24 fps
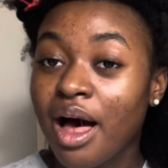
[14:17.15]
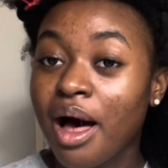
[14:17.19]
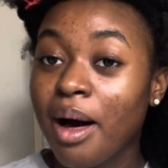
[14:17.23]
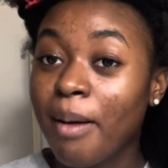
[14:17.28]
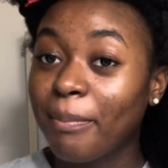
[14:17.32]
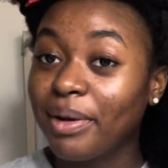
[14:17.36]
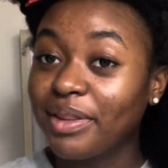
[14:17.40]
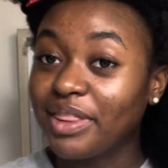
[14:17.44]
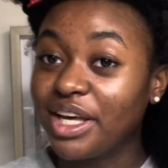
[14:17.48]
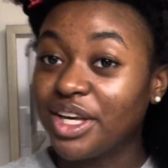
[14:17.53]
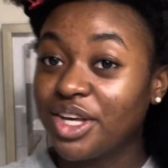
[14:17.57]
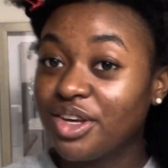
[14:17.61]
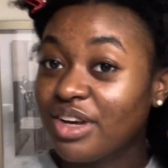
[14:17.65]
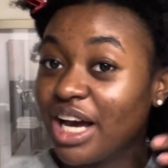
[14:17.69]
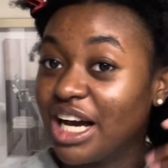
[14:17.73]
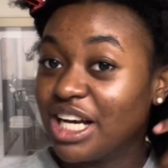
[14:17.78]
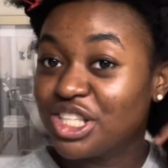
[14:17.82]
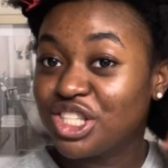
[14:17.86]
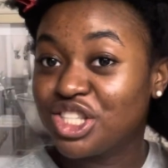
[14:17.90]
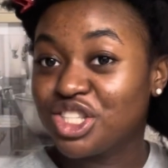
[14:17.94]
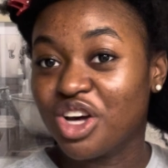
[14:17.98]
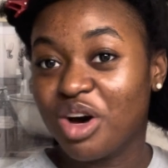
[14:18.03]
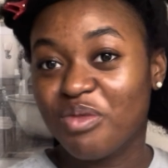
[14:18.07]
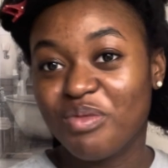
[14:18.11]
But thank you
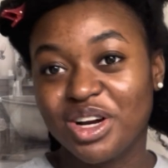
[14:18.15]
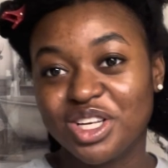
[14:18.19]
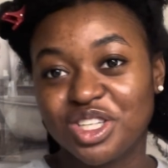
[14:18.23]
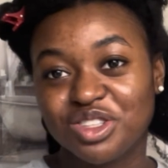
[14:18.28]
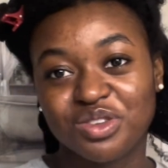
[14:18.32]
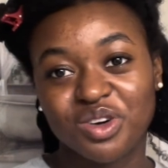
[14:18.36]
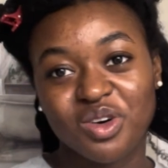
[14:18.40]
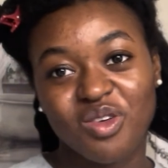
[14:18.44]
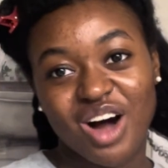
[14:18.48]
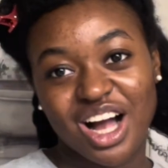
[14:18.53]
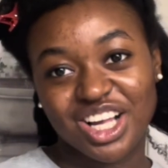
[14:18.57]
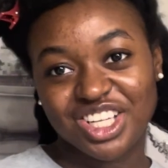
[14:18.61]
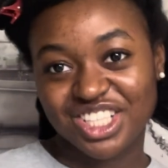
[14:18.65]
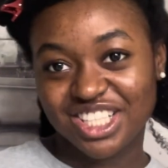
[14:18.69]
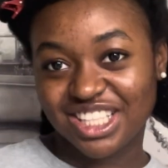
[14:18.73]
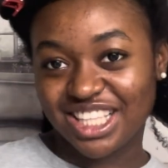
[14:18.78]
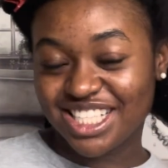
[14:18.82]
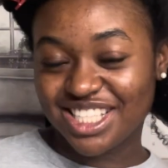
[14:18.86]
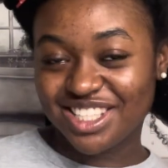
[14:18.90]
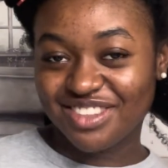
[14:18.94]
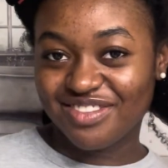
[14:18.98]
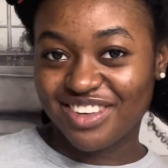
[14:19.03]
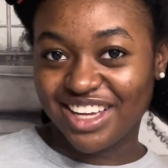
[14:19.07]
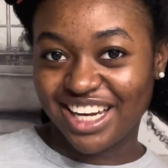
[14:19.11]
guys so much for watching
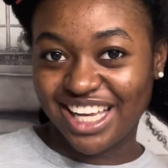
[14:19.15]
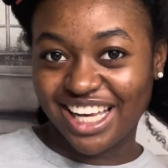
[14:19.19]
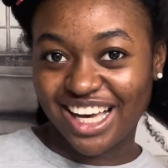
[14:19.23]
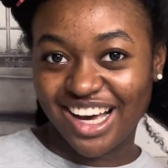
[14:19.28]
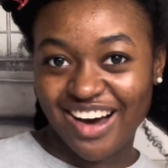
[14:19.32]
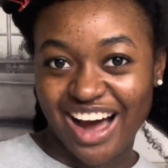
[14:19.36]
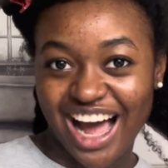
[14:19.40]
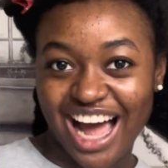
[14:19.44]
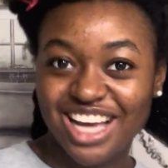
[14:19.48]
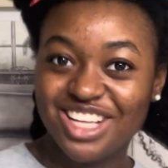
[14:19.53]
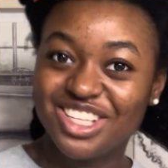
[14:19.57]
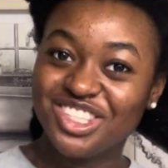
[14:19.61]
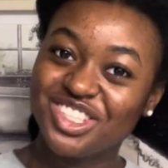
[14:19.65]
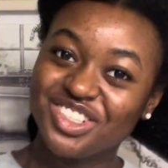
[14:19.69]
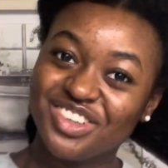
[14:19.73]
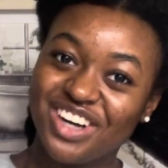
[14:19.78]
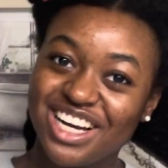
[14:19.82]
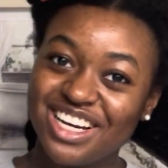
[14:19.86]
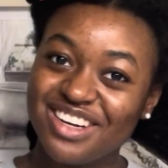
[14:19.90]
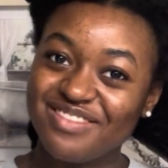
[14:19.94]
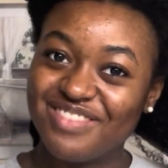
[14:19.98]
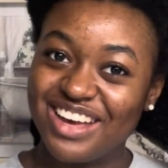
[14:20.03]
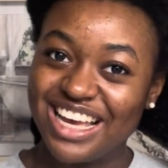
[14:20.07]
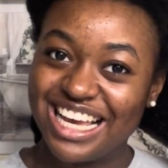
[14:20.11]
this video. I
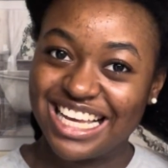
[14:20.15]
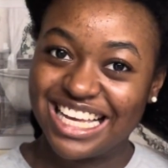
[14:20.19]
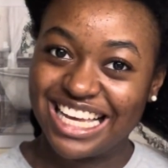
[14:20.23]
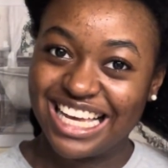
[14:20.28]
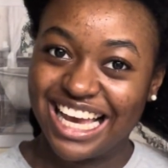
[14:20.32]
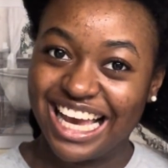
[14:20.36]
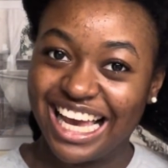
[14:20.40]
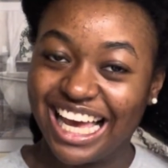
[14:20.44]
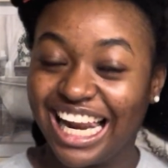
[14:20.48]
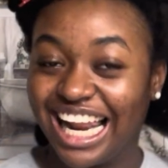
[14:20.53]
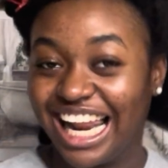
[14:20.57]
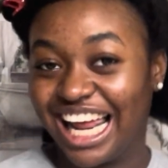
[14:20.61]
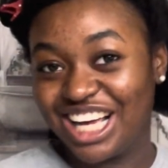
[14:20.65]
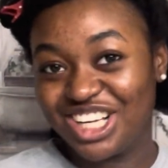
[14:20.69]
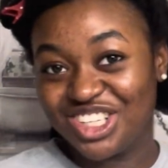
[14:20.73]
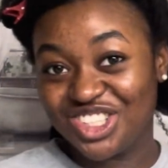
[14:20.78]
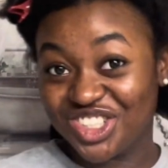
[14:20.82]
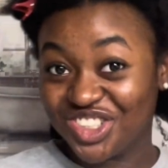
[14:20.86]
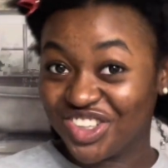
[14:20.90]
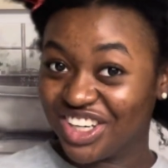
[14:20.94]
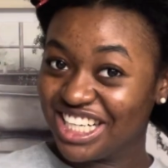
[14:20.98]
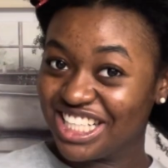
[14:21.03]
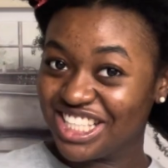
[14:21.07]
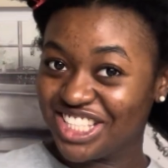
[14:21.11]
enjoyed making it. I
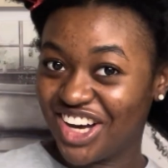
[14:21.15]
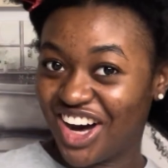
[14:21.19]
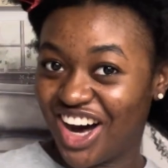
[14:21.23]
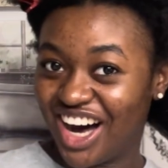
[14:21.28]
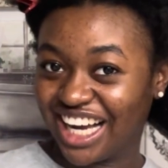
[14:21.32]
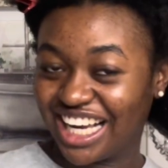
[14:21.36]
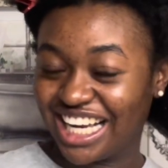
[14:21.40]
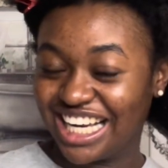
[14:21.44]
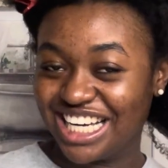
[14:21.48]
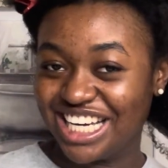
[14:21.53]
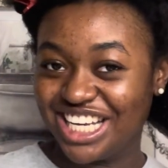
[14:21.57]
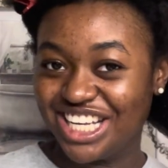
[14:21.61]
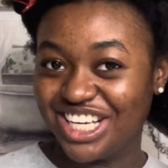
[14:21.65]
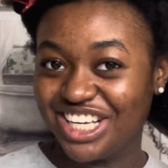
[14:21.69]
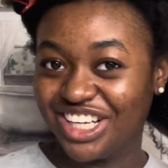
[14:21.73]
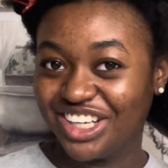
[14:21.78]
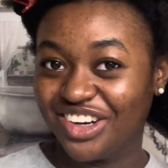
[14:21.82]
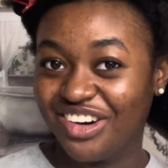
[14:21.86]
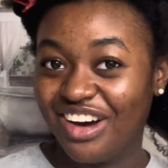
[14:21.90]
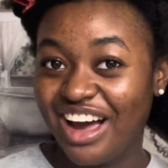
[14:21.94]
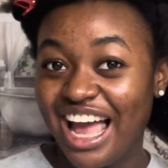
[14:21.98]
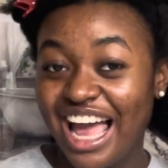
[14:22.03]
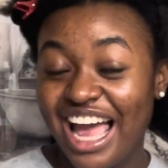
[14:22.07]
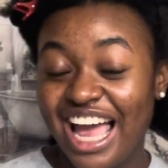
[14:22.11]
enjoyed talking to
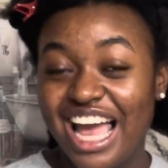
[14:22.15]
you.